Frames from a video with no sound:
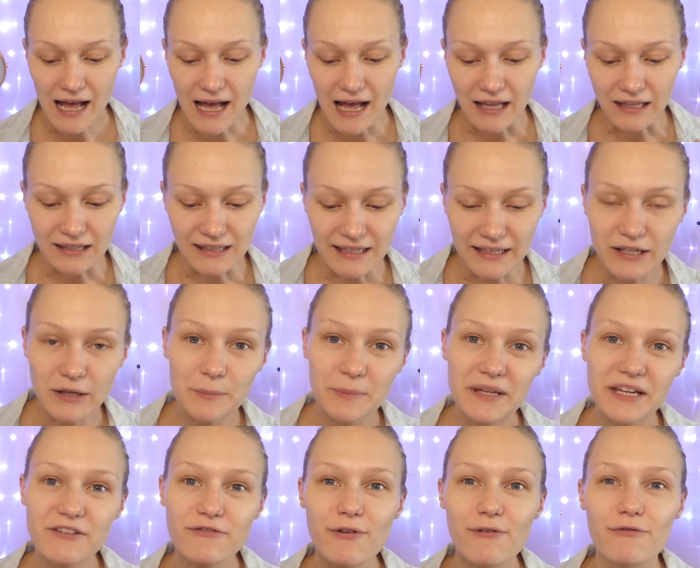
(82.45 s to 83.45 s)
a little bit
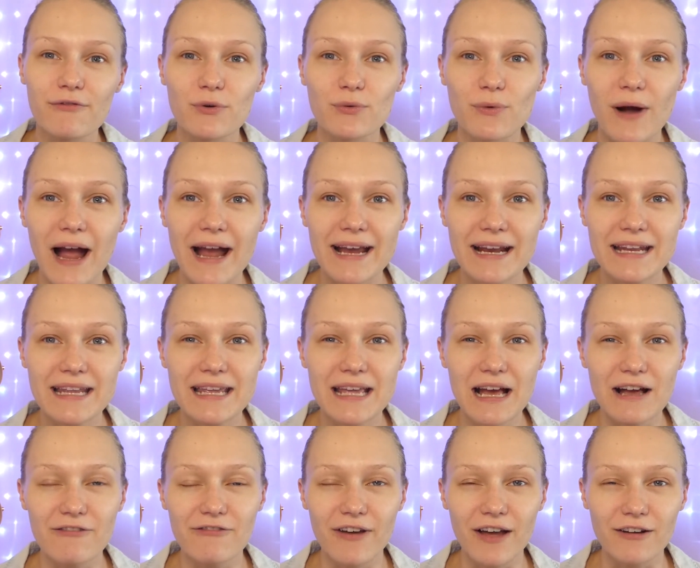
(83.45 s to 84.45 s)
of a variety
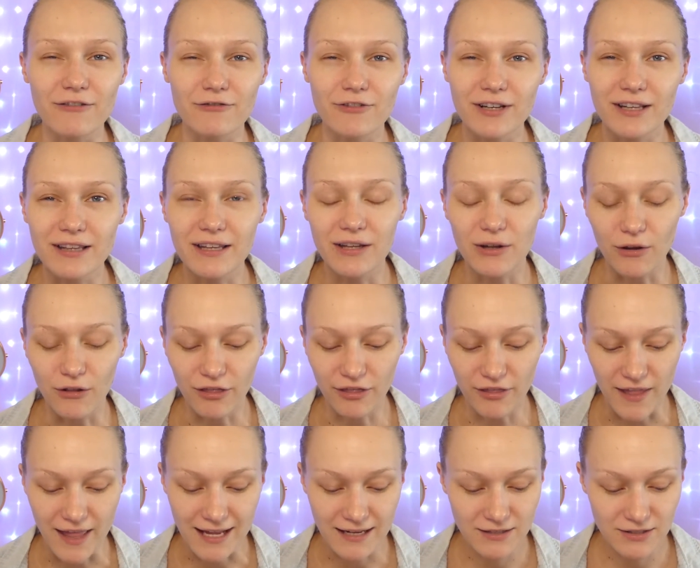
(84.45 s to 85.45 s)
of every little
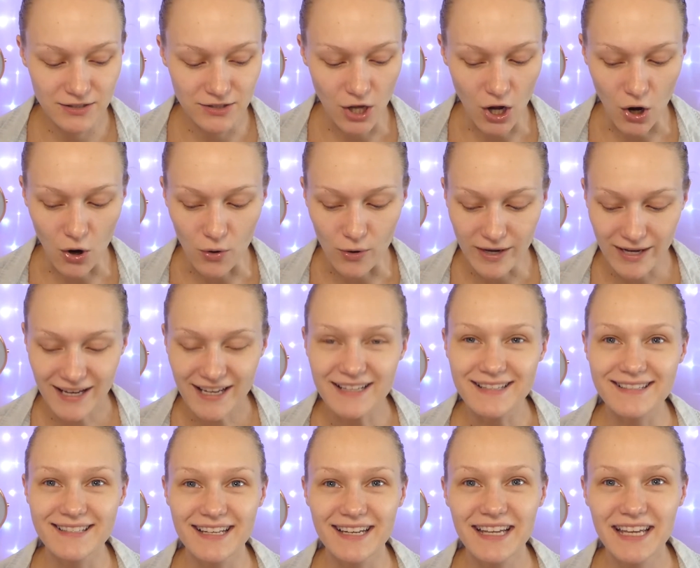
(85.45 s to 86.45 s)
thing. So
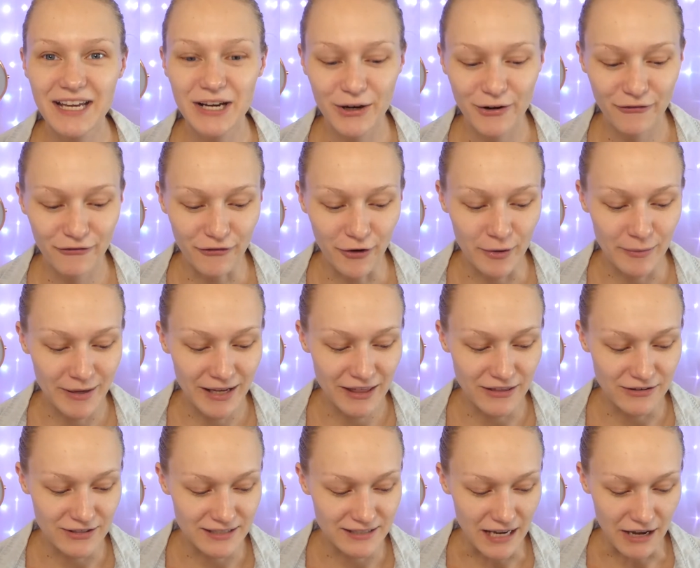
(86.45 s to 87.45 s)
sitting here in front of me,
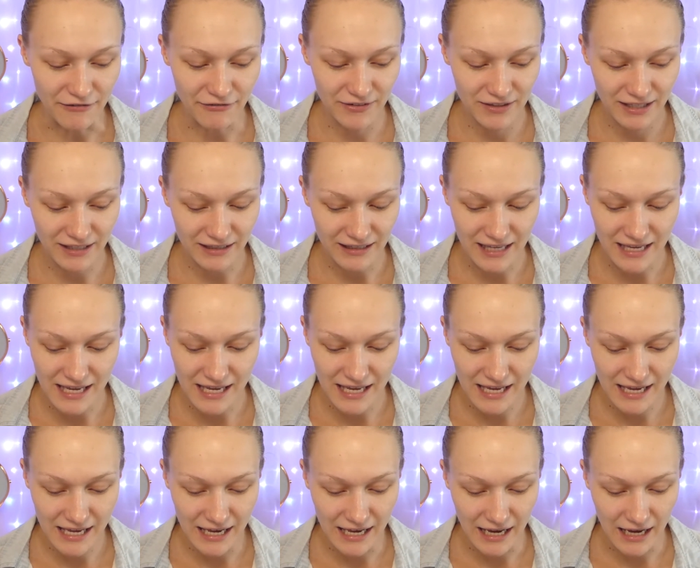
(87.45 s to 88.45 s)
there's
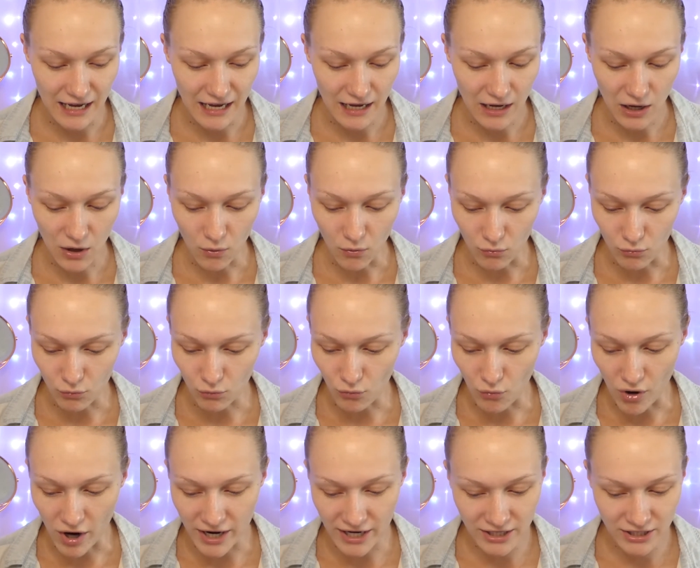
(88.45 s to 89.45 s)
definitely
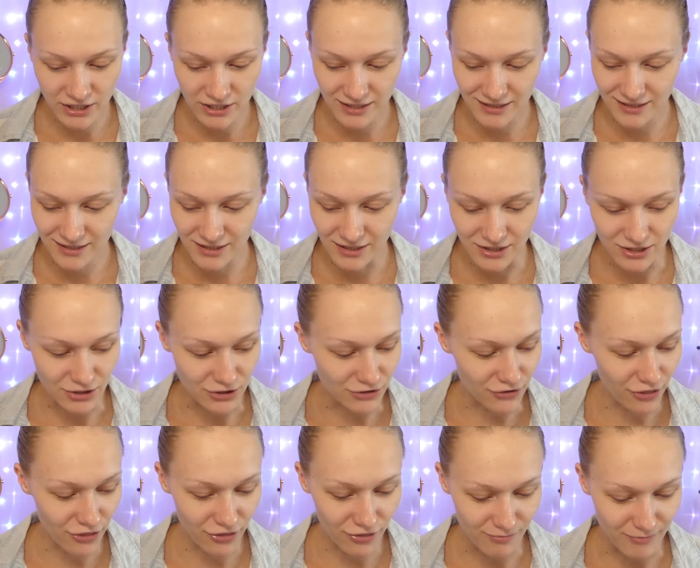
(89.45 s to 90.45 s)
one
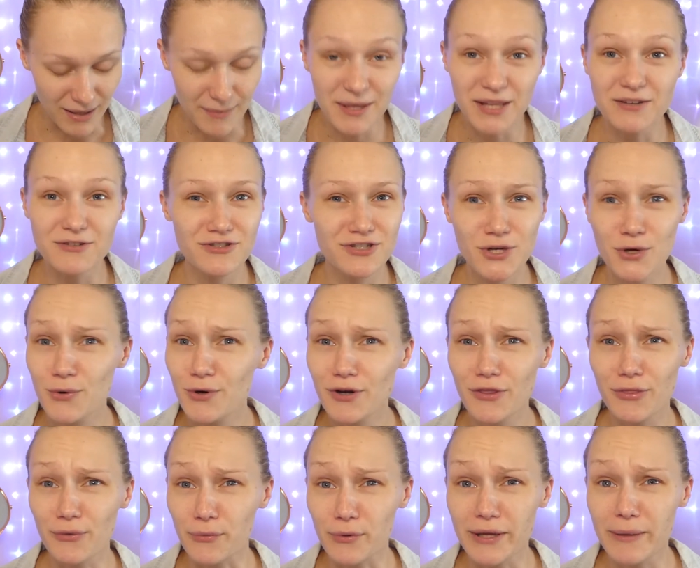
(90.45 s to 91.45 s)
or maybe two or
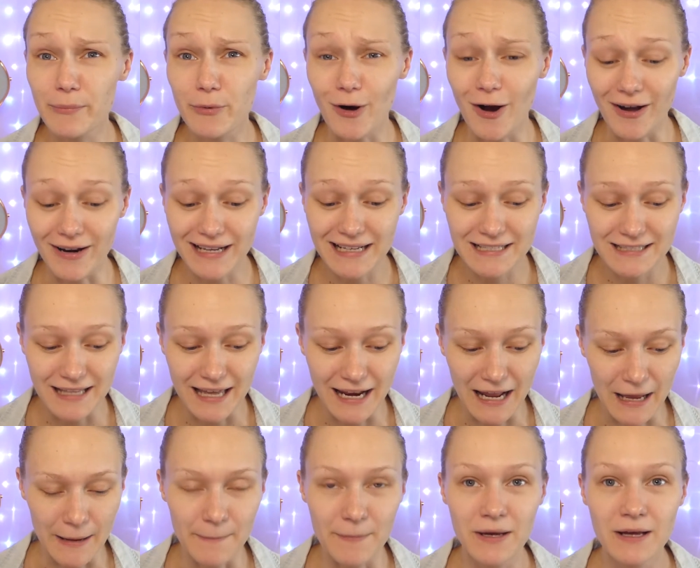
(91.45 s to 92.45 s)
three products that
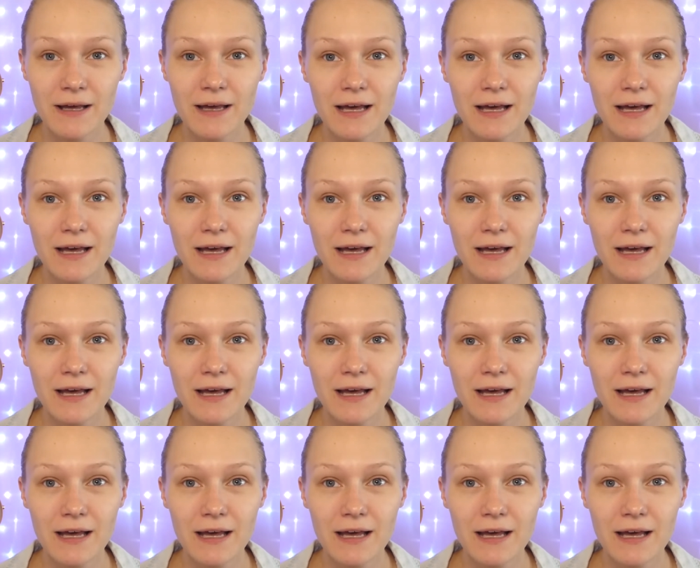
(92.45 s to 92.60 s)
I'm